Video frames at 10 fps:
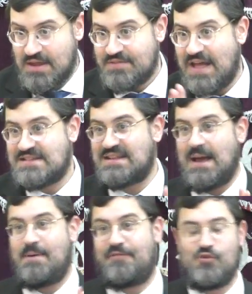That's the
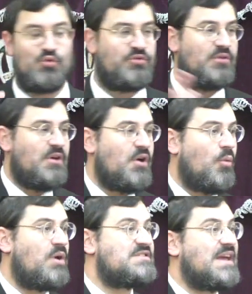gabe food.
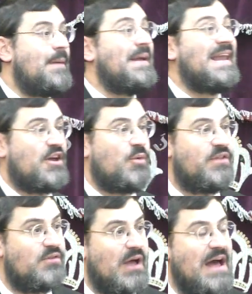What's the gabe
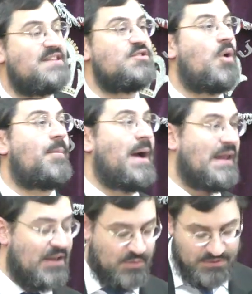liquid? How does it work by
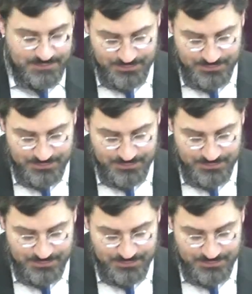liquid?